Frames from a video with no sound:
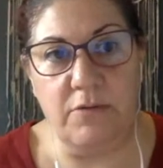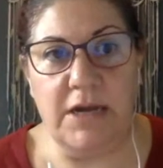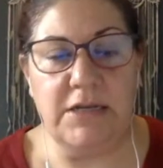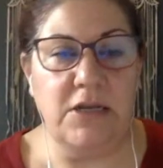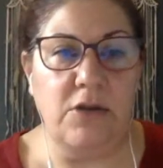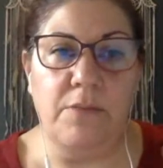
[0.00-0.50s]

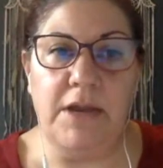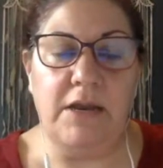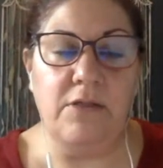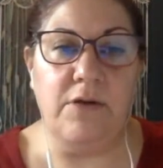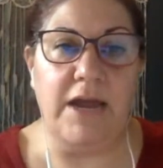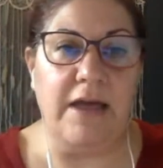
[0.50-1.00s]
direct, and you might
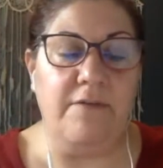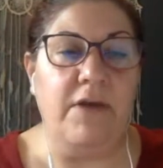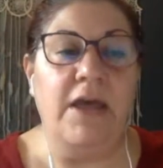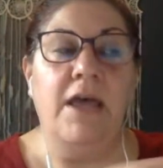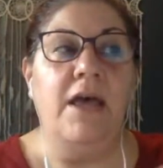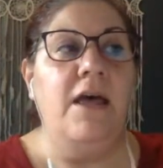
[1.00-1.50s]
either have
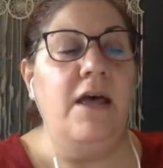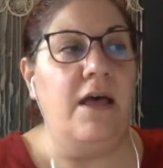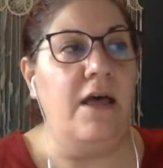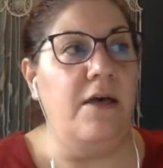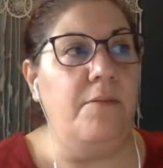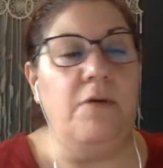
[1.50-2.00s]

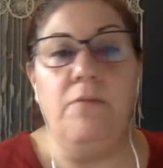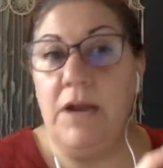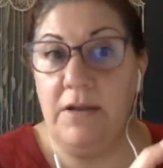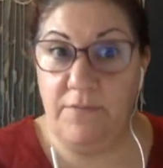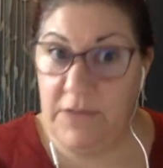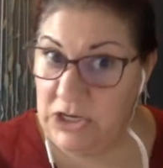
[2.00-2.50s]
a
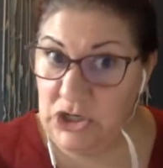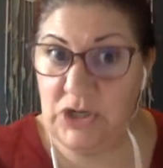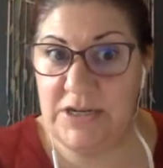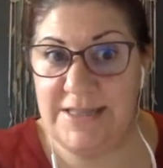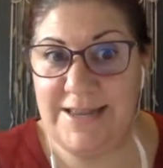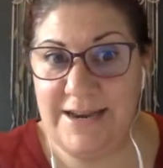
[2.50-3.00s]
renovation
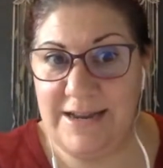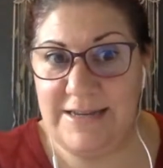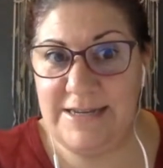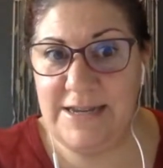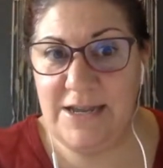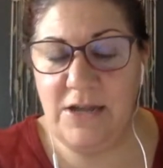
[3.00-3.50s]
to that
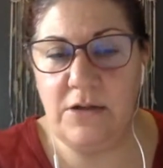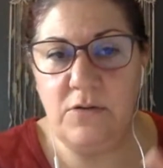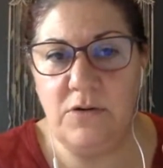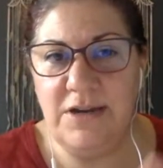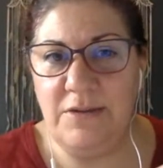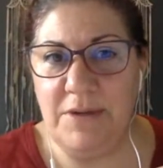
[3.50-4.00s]
idea,
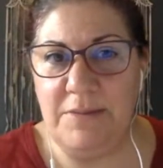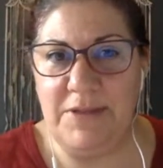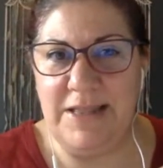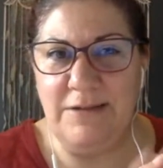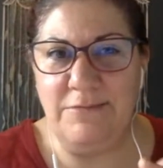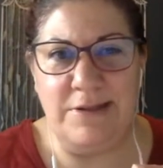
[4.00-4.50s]
or you might be
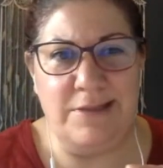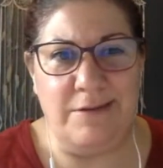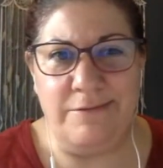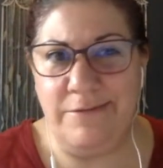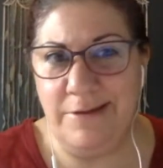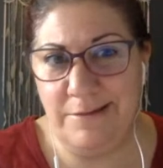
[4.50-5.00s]
like, "What
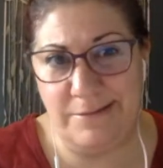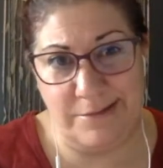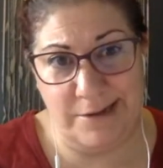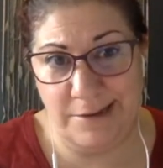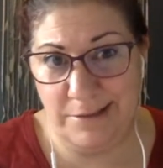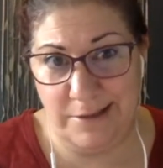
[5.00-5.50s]
the fuck was
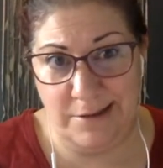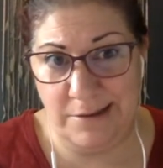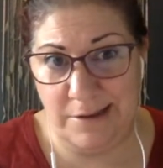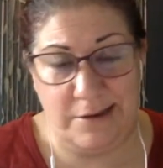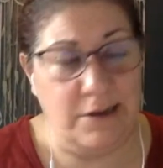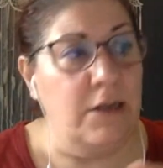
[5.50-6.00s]
I
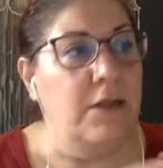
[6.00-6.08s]
thinking?"